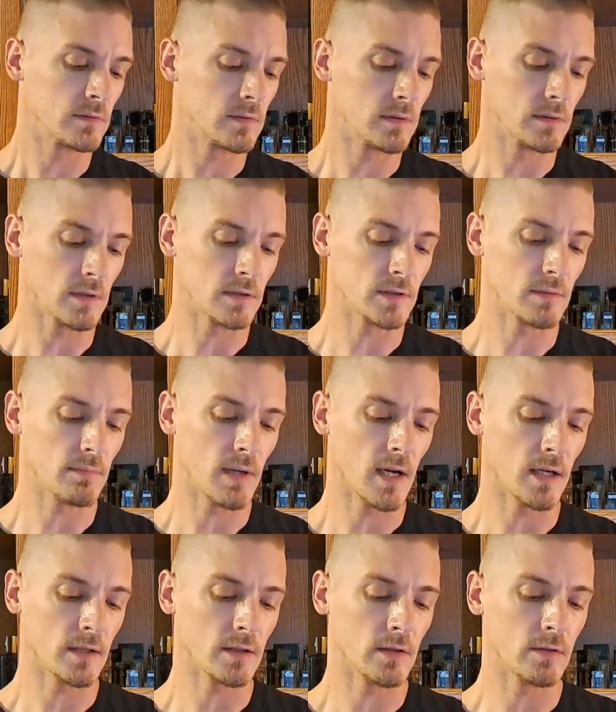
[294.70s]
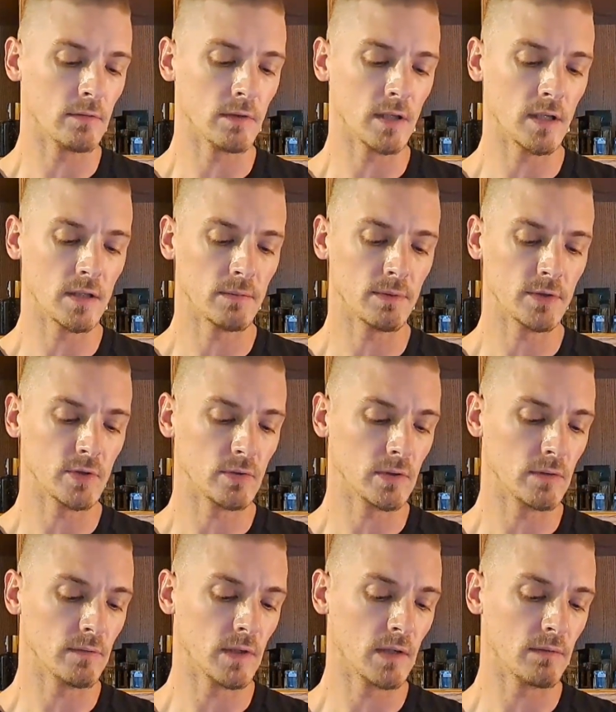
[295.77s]
And then tobacco, leather,
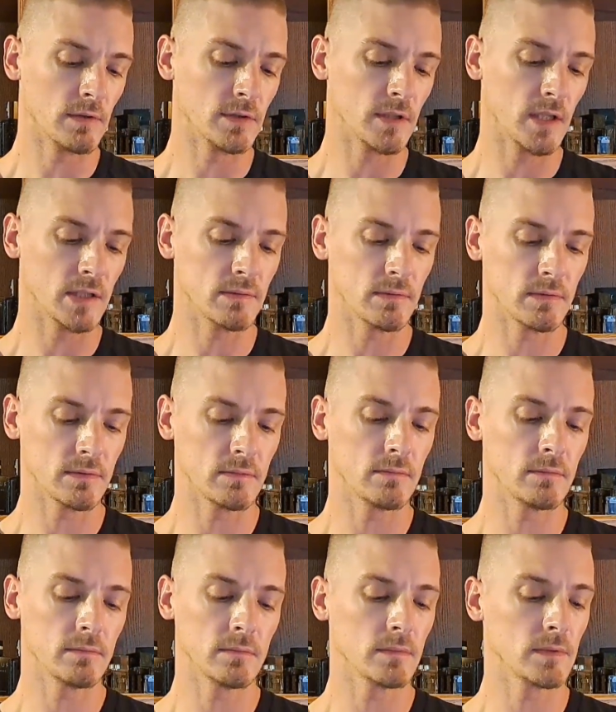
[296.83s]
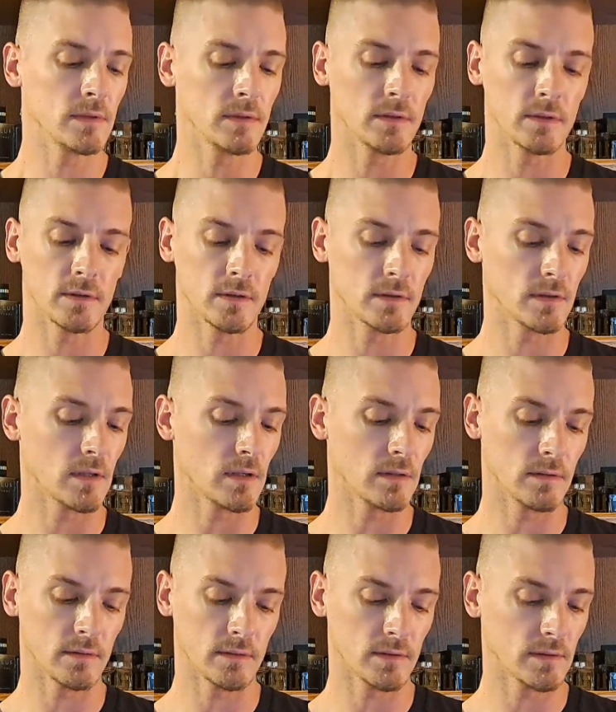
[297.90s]
patchouli, vetiver, jasmine. It's just all
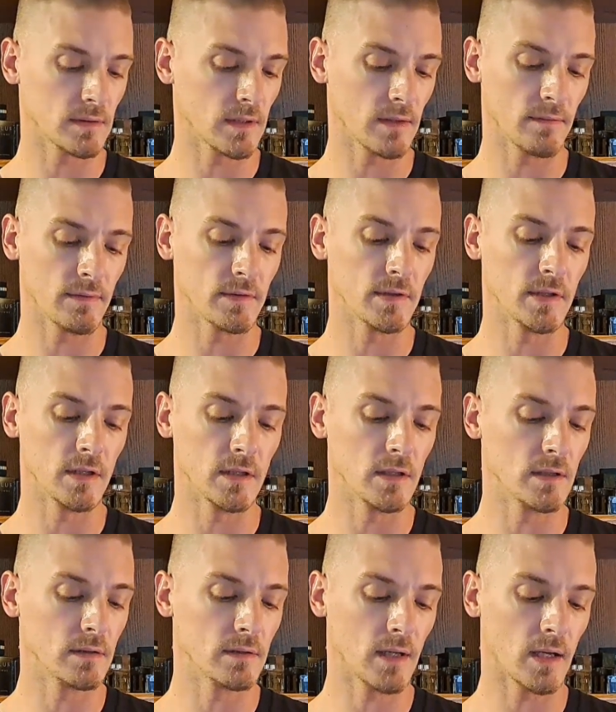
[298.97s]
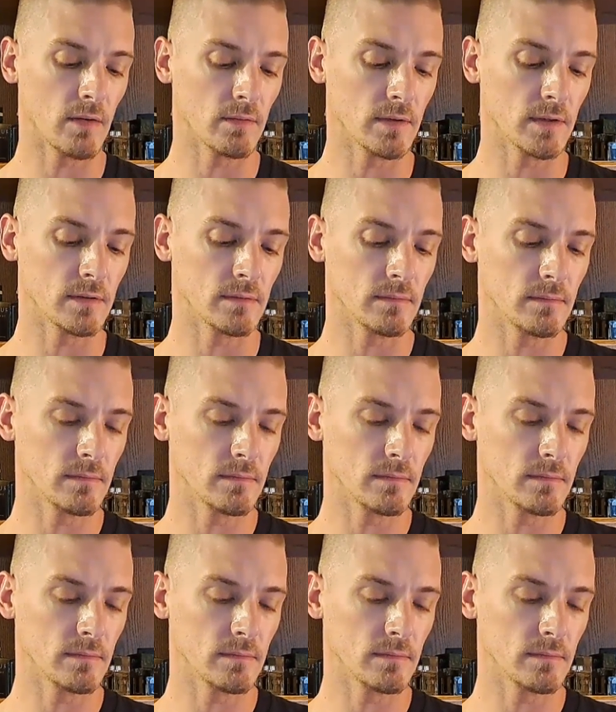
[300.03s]
it is. Yeah, vanilla. I don't get